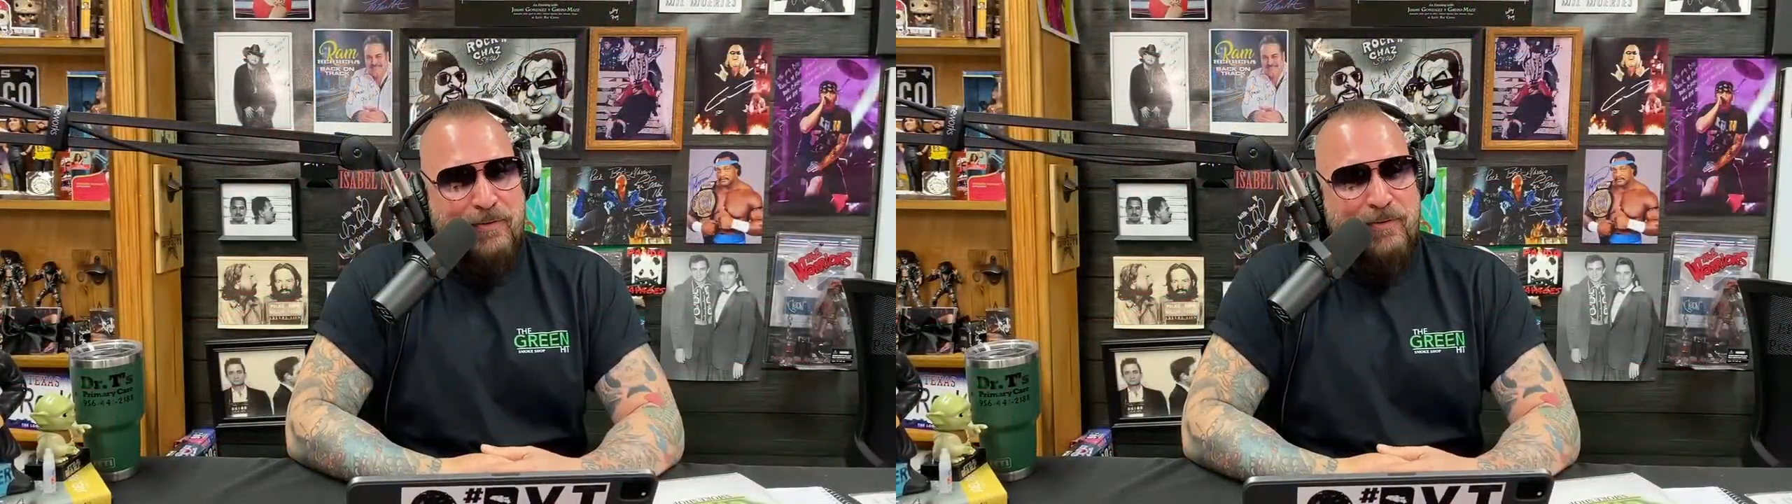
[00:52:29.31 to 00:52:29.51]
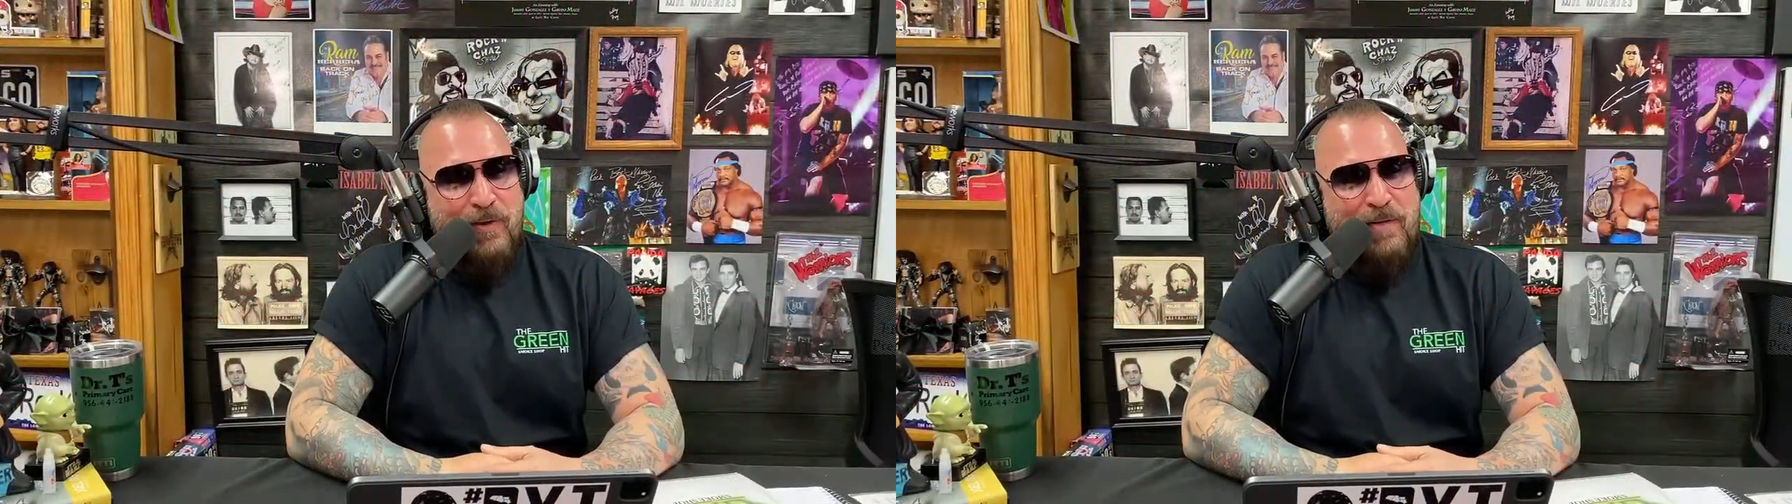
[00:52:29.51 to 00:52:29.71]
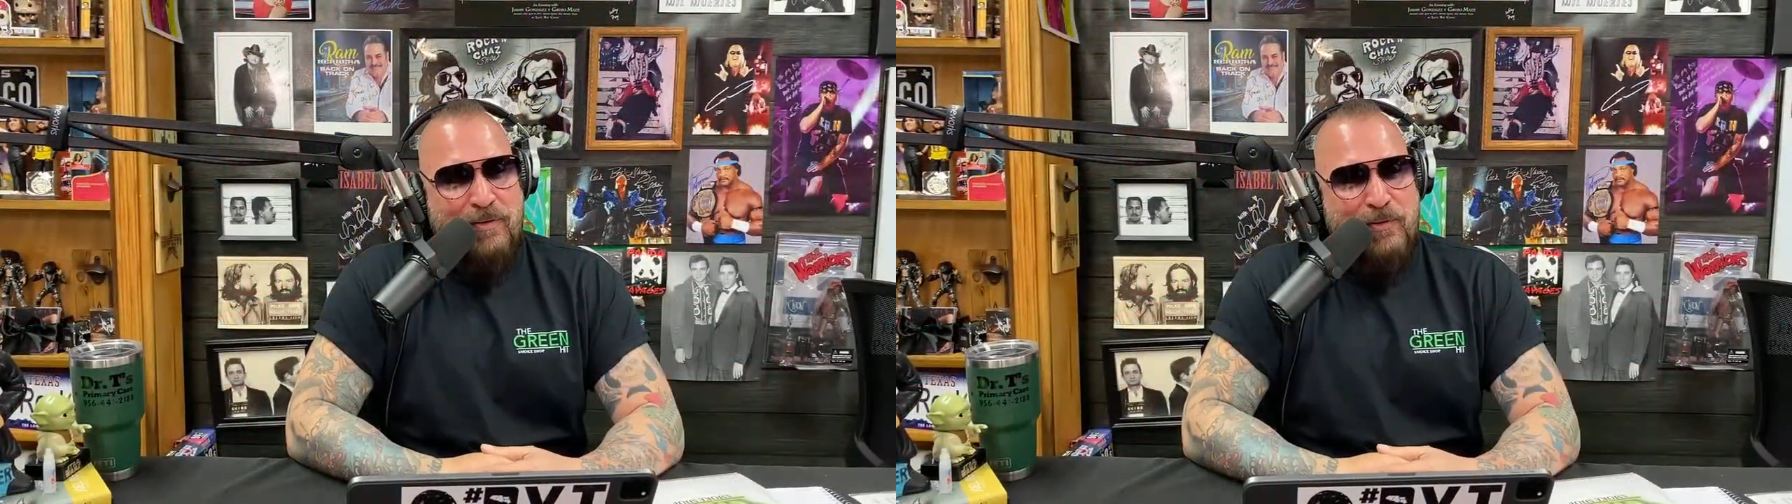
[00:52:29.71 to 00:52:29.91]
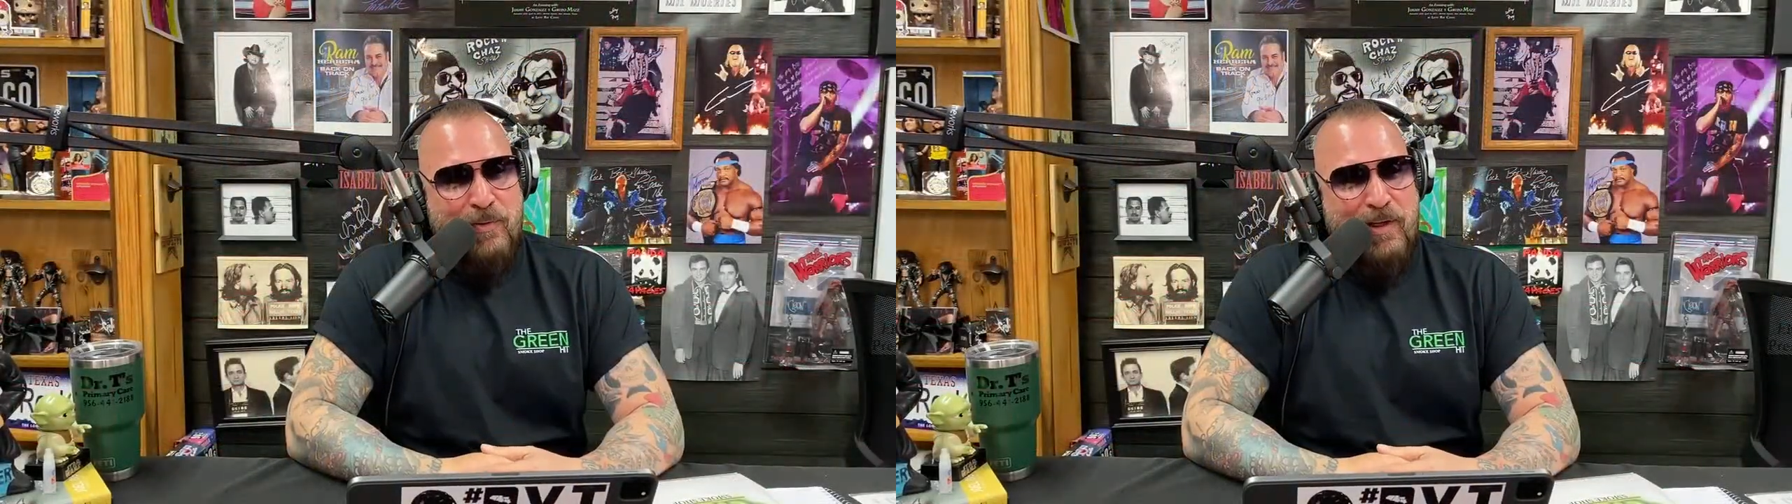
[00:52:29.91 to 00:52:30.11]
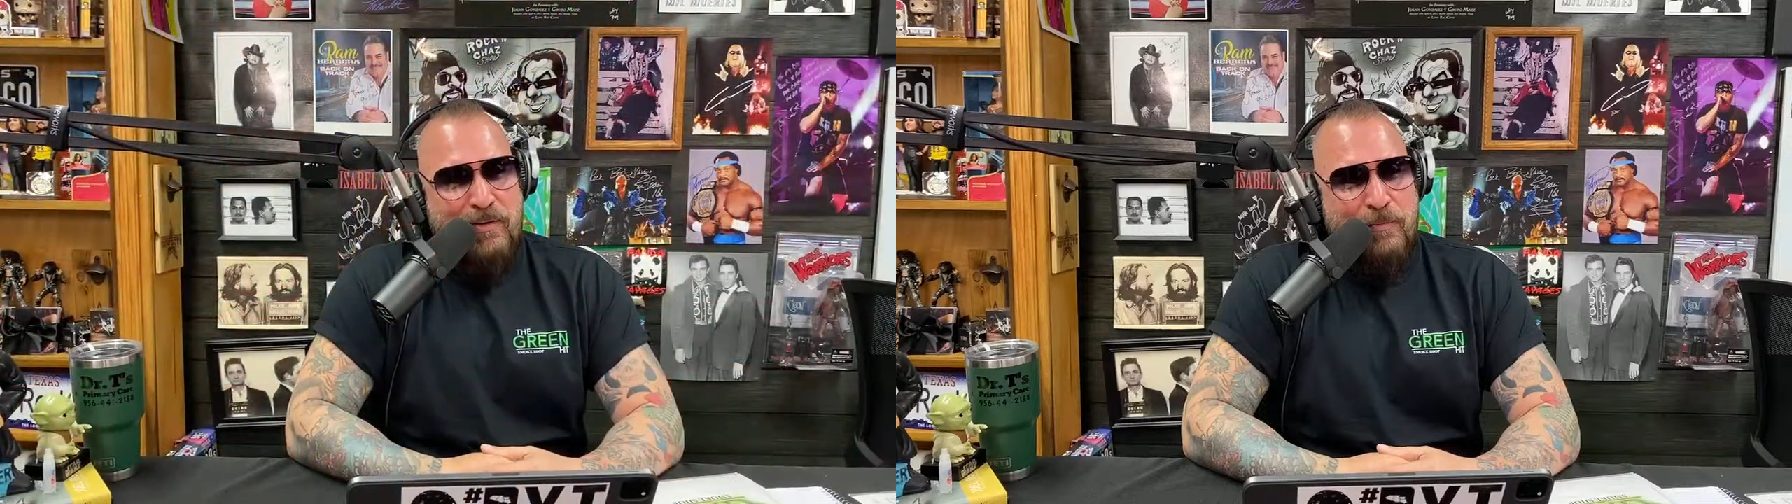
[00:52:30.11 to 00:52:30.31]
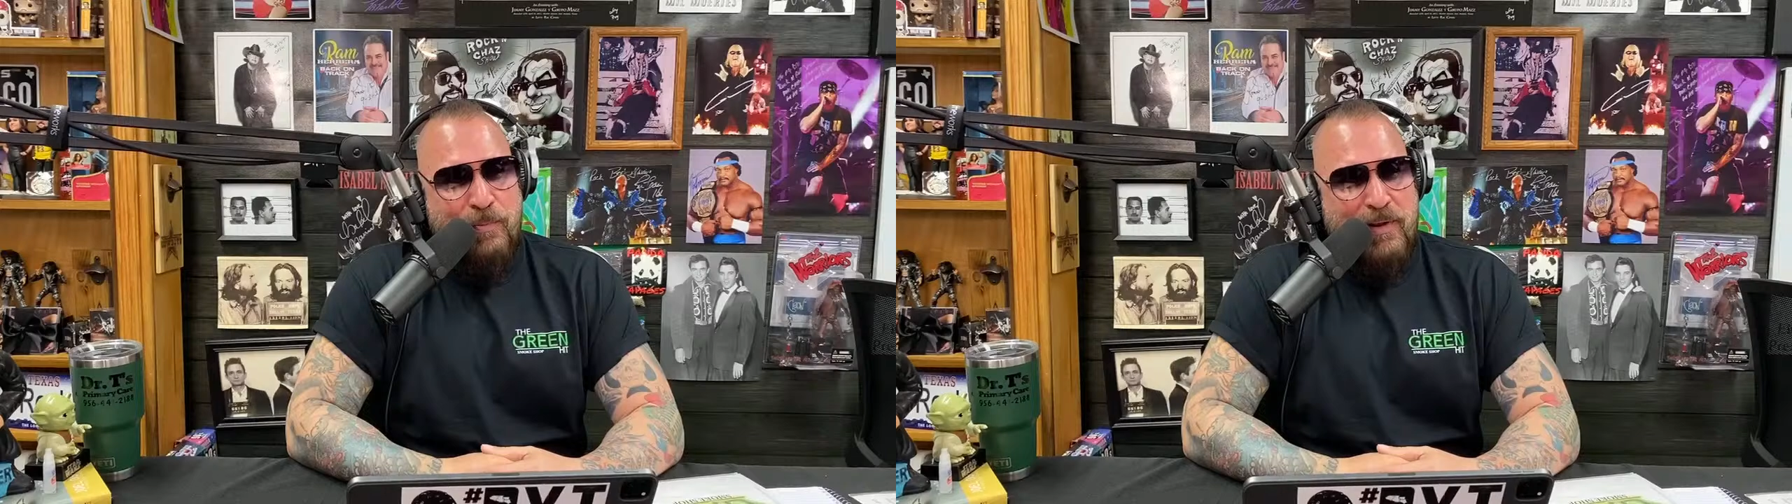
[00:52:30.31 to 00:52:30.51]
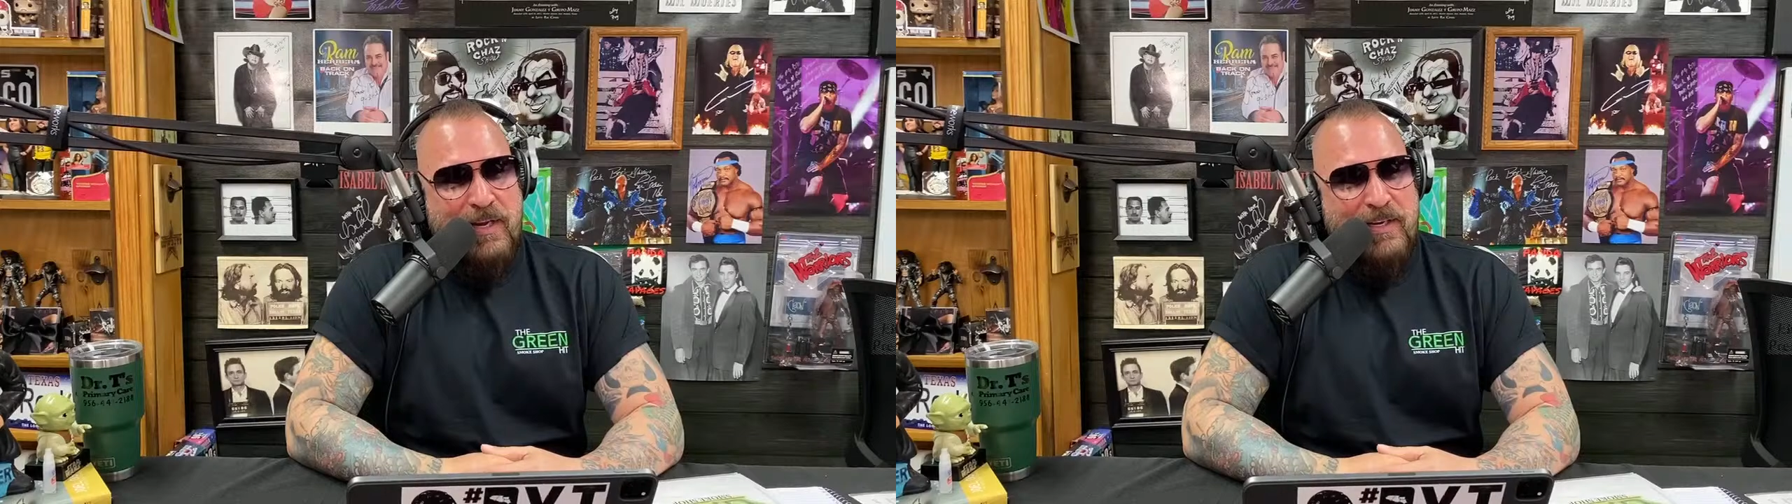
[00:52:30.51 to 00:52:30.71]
traveling around. You're playing.